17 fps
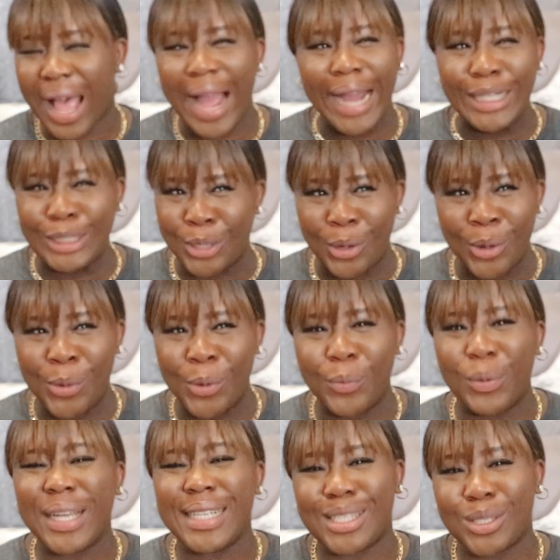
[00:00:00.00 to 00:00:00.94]
I know,
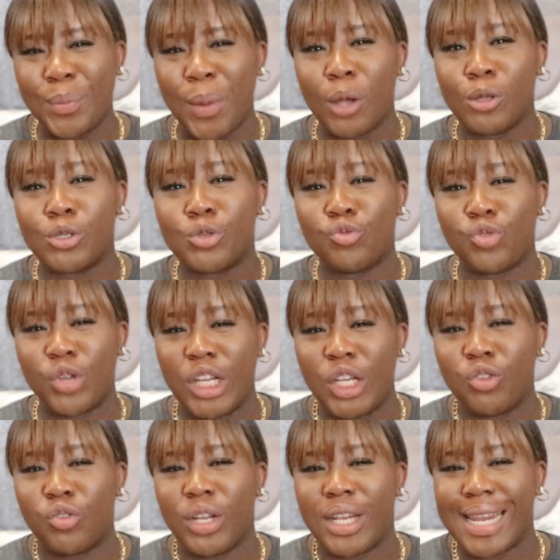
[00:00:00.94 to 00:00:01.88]
but it smells
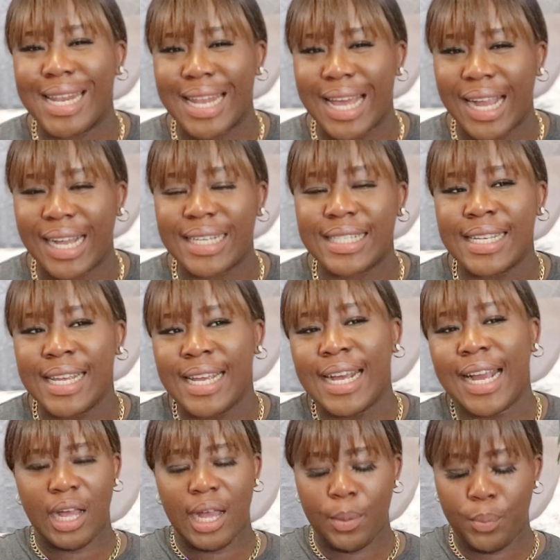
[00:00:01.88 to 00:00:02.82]
really, really nice.
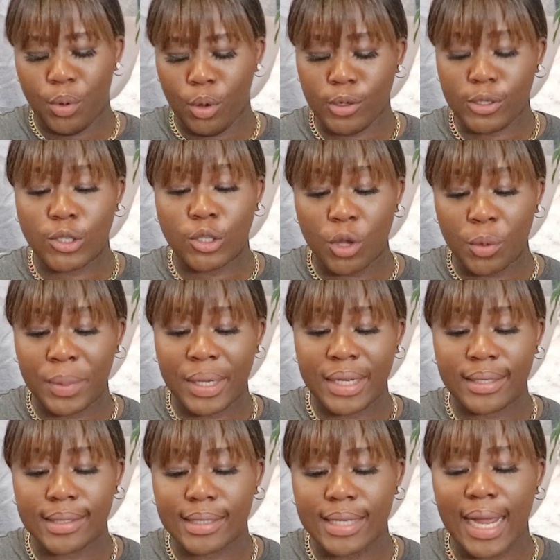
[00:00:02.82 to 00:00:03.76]
I pour some
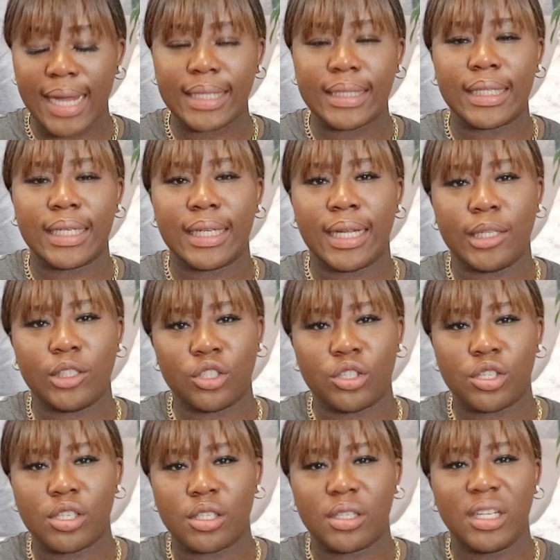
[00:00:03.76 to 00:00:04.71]
inside and I
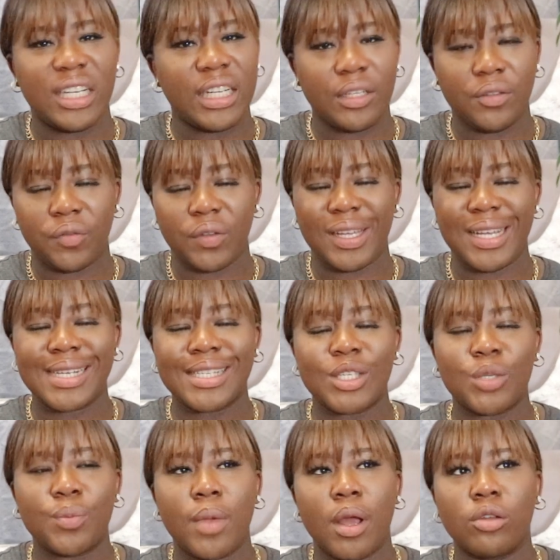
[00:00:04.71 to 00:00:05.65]
just leave it.
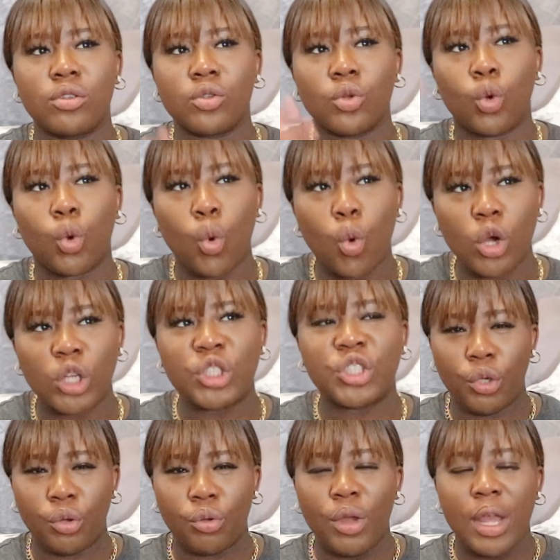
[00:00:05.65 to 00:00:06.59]
It smells
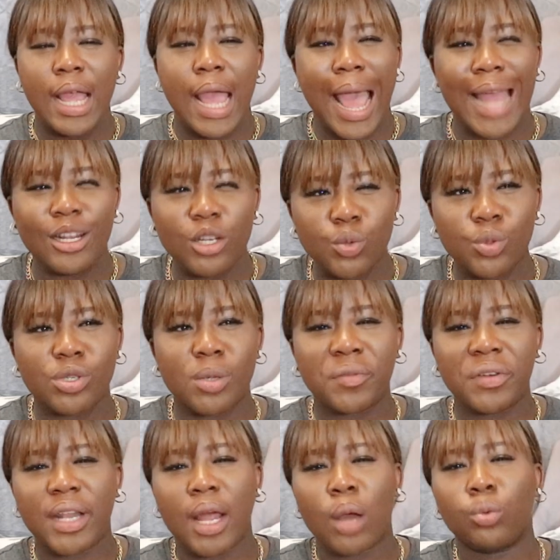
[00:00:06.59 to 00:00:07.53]
gorgeous. I just want
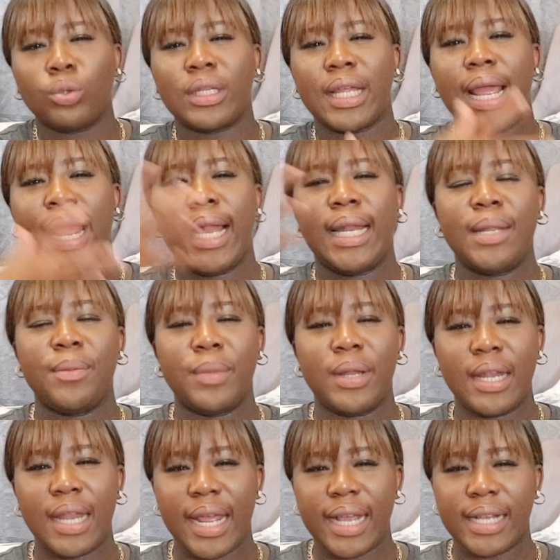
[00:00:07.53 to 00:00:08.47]
something that would
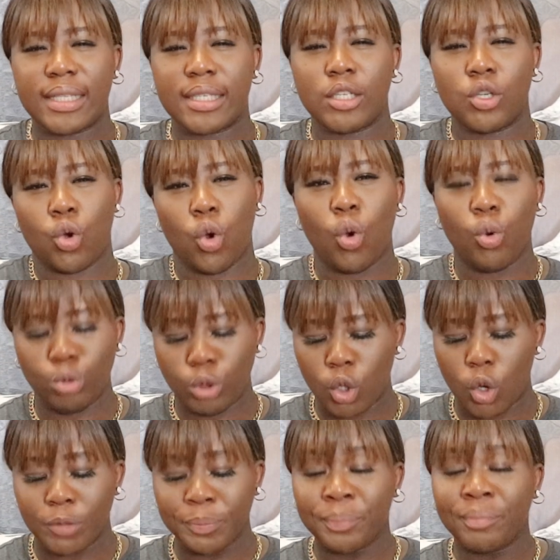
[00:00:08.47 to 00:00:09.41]
eliminate the
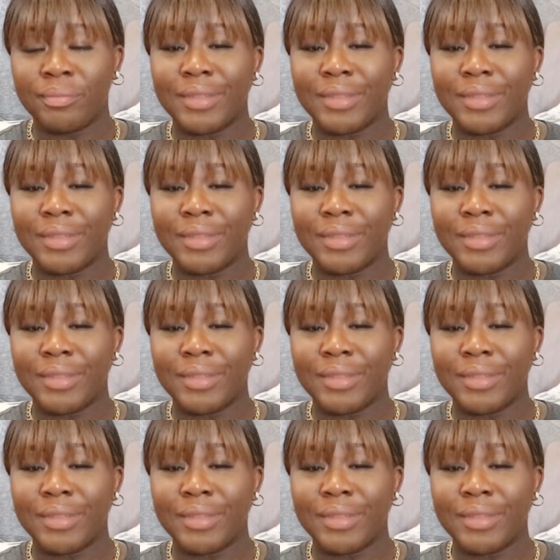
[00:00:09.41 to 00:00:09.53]
odor.